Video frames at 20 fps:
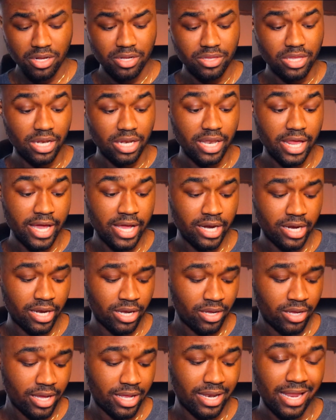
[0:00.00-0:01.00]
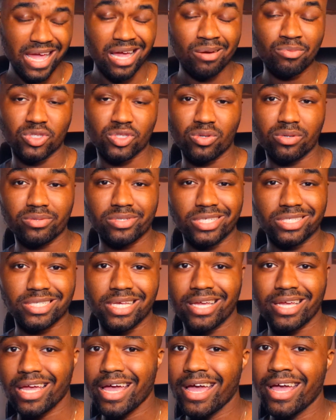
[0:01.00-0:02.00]
The lady in the Apple Store is just
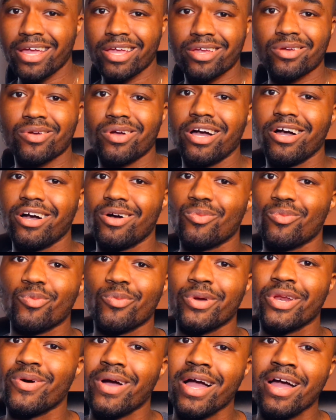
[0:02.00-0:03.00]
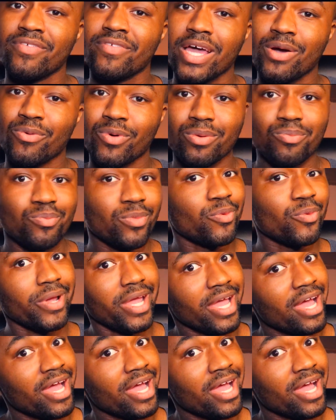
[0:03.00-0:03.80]
like, hey, we don't have that one, but we